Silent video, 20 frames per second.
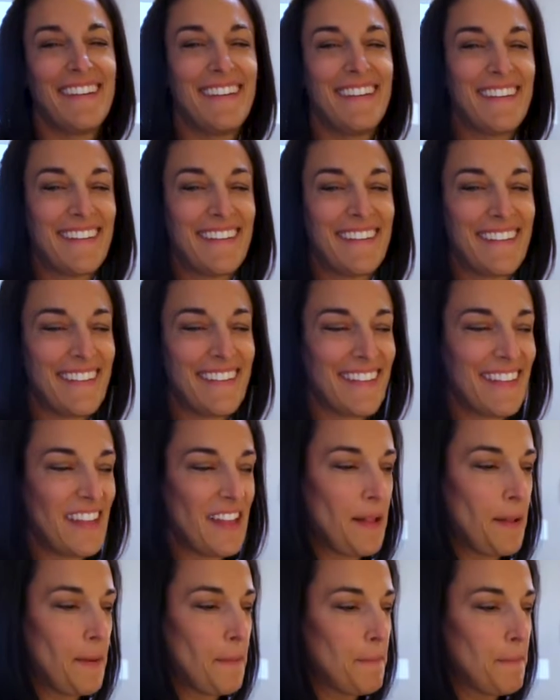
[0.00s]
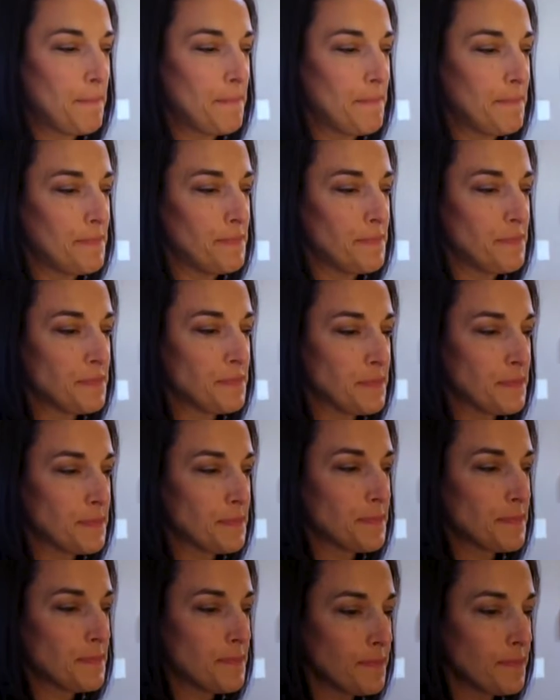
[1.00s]

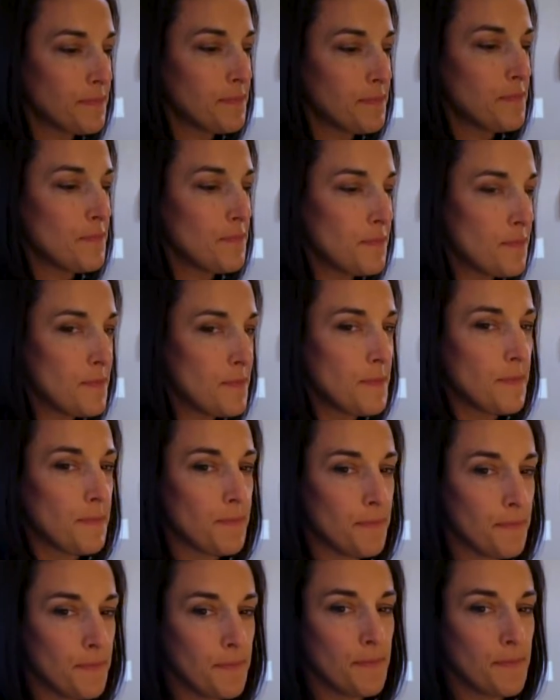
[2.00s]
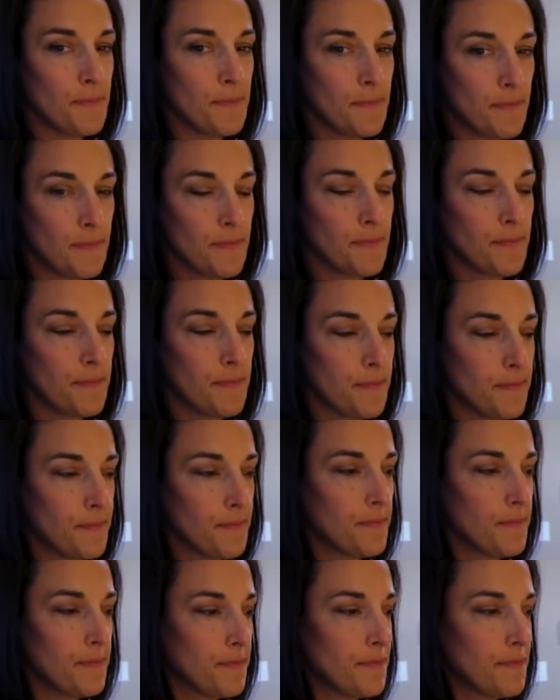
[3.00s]

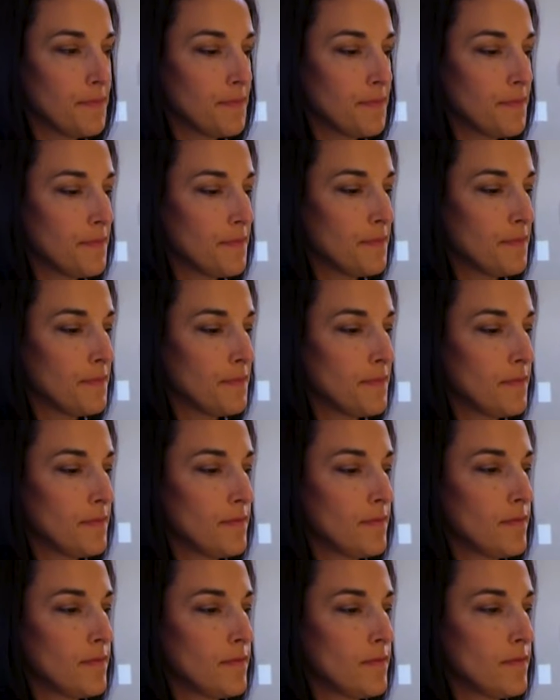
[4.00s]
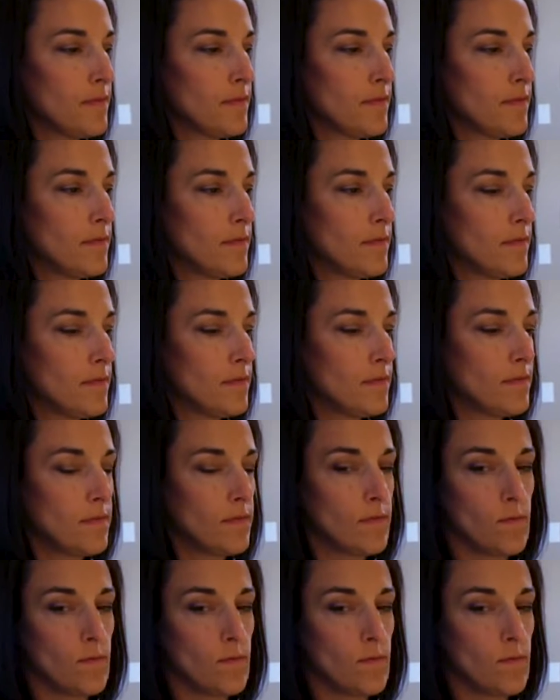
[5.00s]
No words are spoken by the person on screen.